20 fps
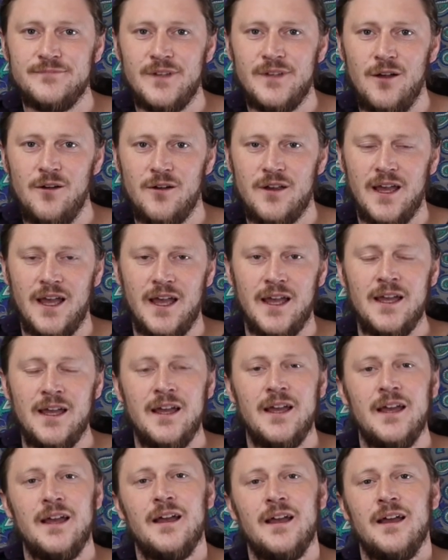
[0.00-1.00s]
Okay,
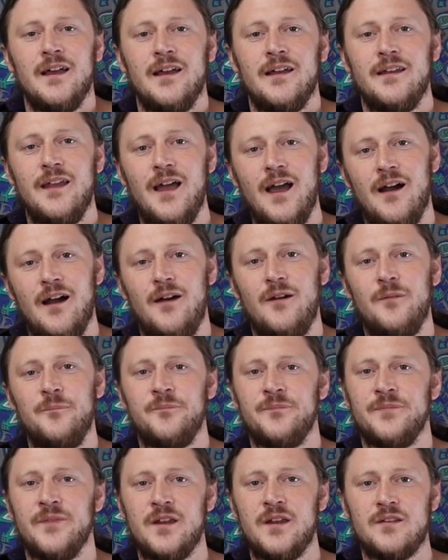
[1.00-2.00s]
now
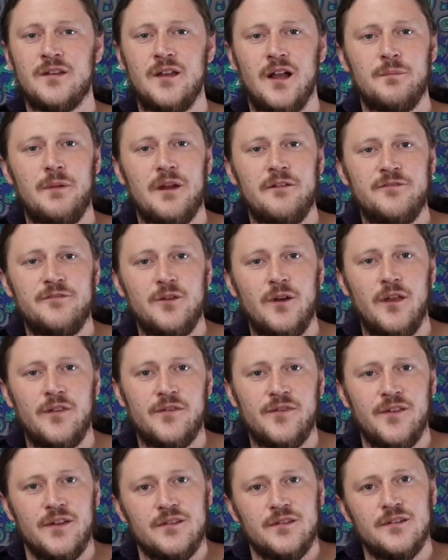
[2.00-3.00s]
let's talk about a few other
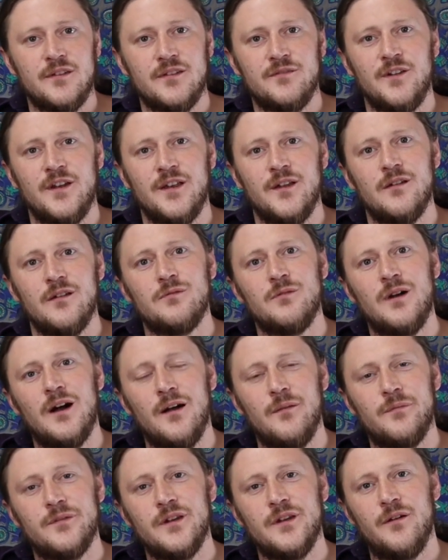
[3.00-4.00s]
things in this video as
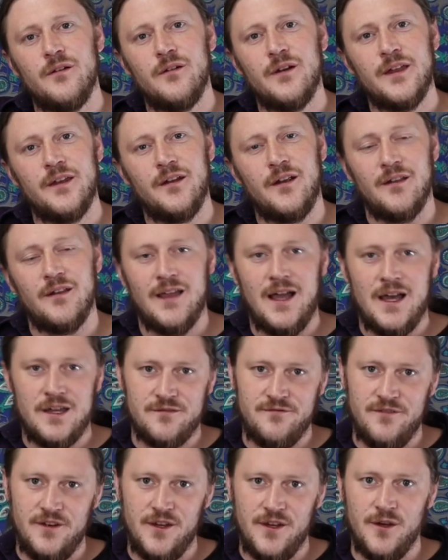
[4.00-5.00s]
well. So in our
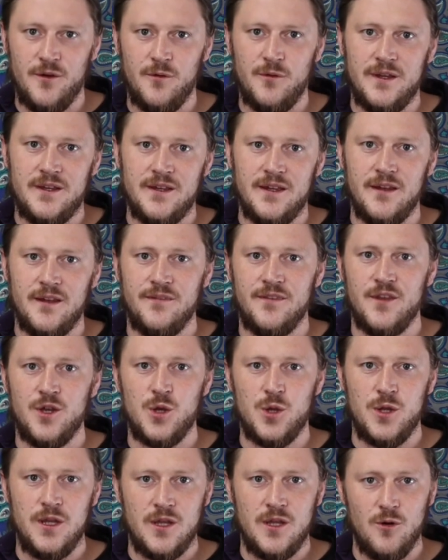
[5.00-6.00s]
last video we did the
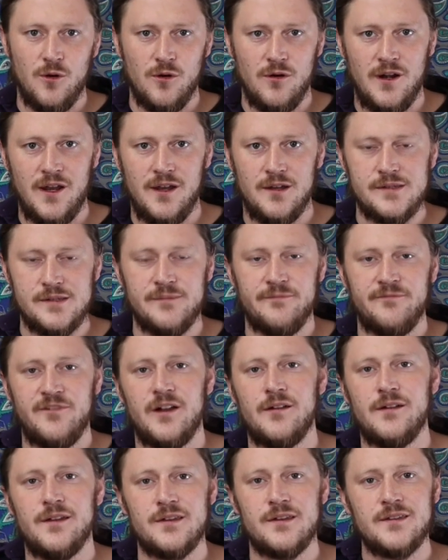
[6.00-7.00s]
G chord and some
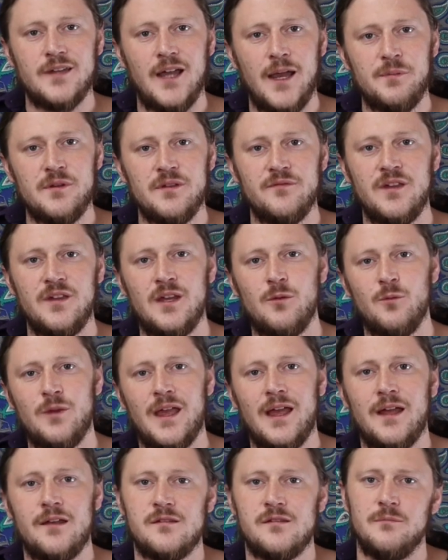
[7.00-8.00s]
various types of it, and we
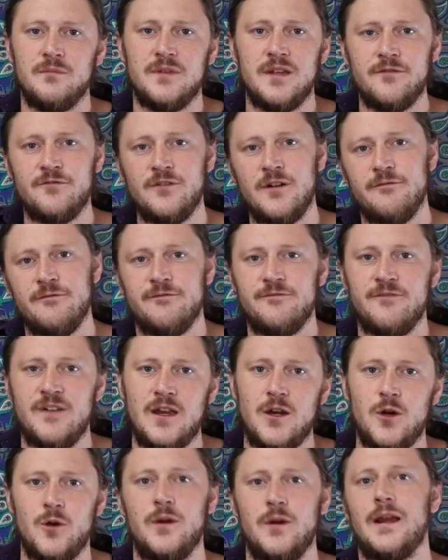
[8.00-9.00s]
had some different
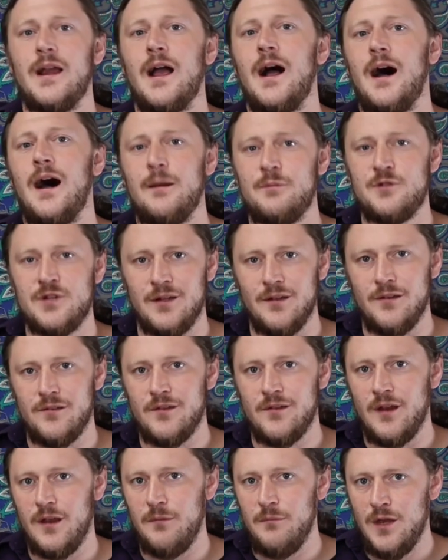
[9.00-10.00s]
fingering options.
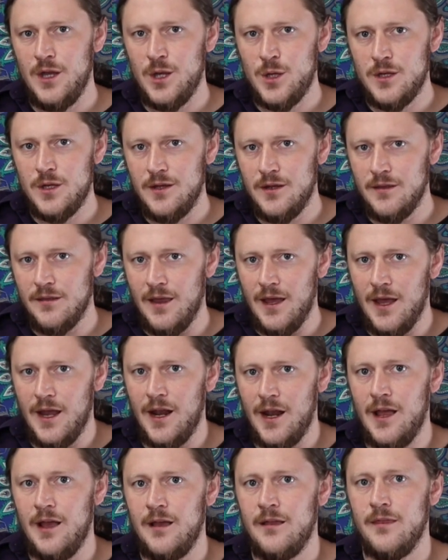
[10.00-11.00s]
And I mentioned in
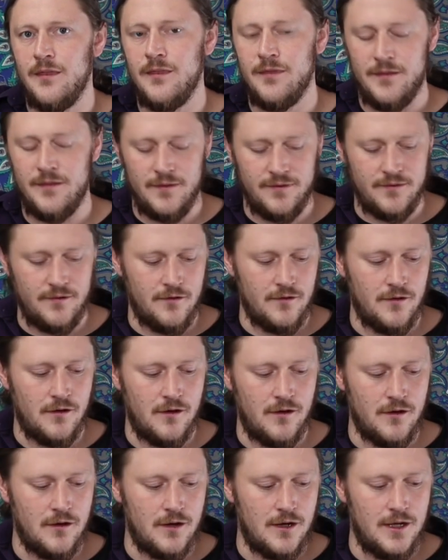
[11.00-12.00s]
that there
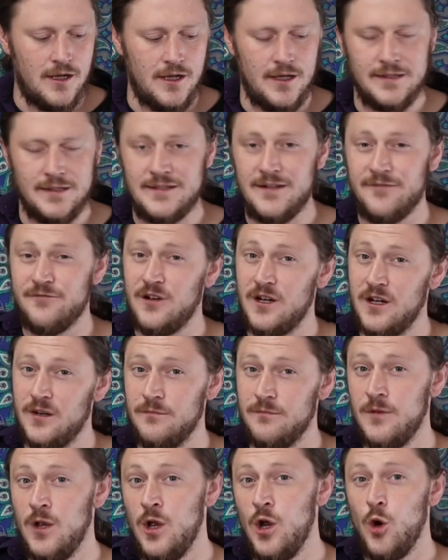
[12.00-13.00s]
are
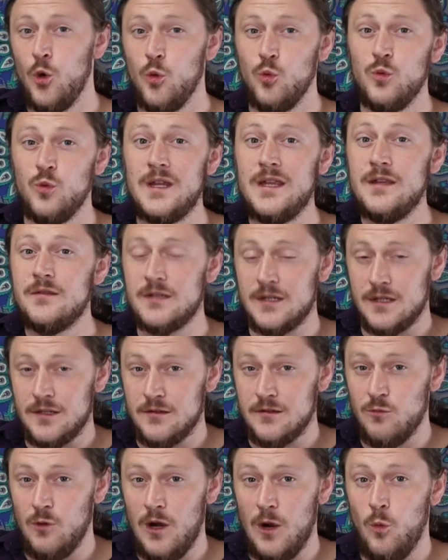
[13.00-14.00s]
different
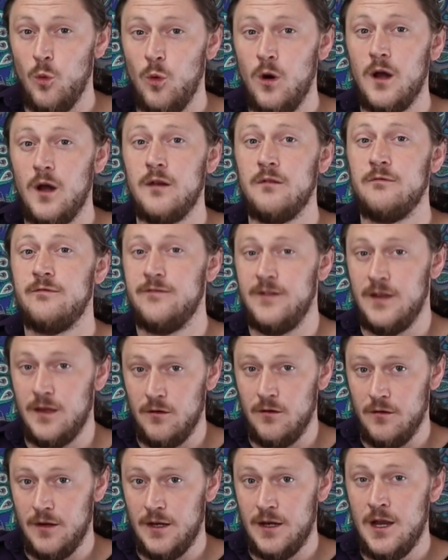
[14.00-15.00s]
reasons why one
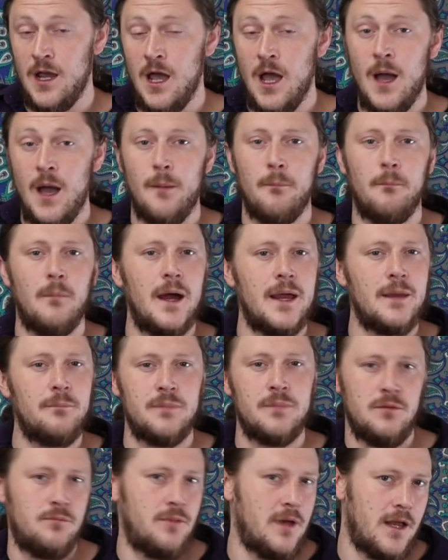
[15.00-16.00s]
fingering might
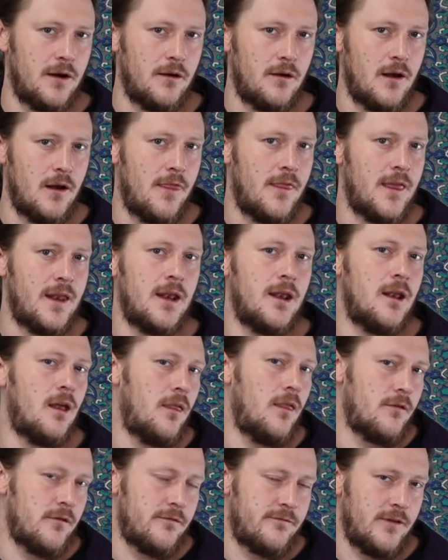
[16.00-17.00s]
be better than
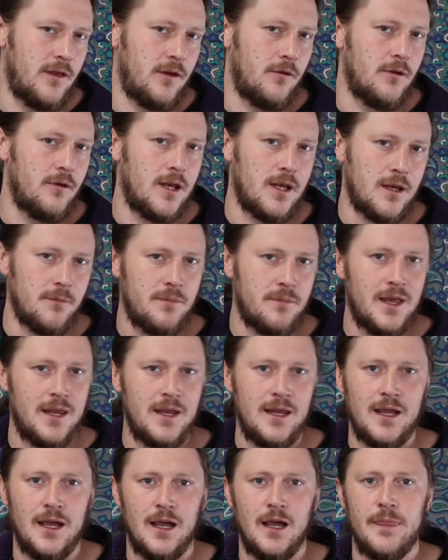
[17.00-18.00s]
another fingering
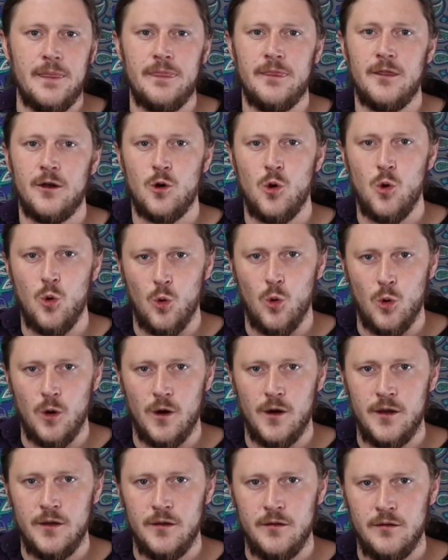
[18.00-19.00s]
depending on the
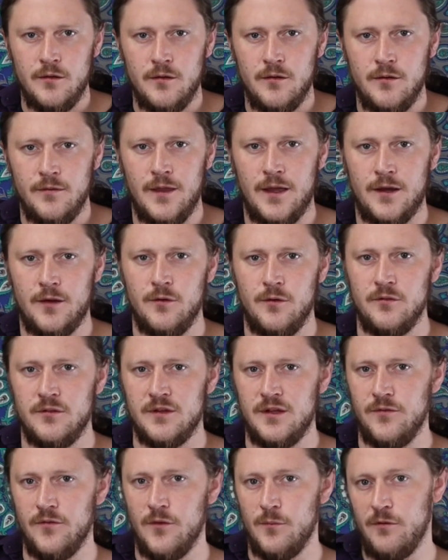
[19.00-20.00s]
chord that goes
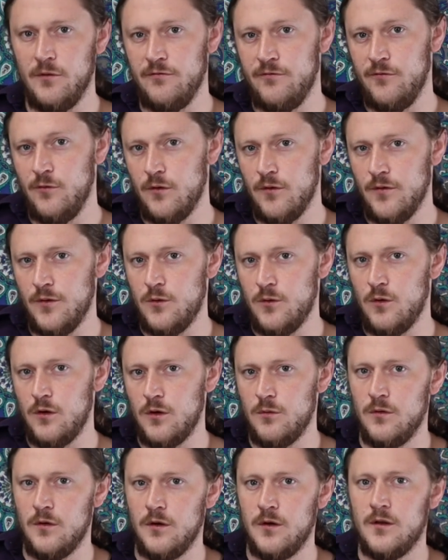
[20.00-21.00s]
either before the chord
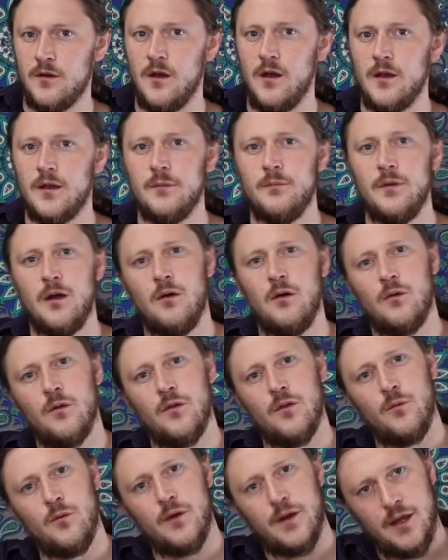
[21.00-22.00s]
we were talking about or
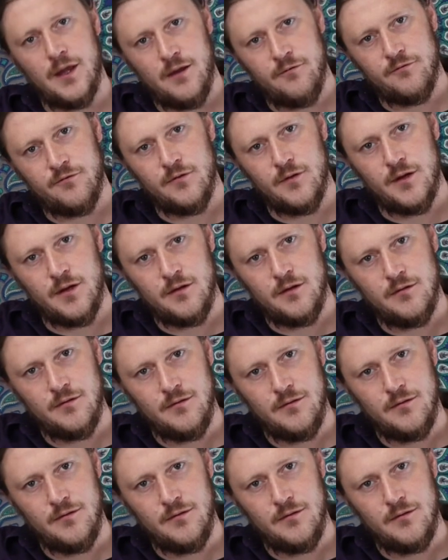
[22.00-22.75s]
the one after it.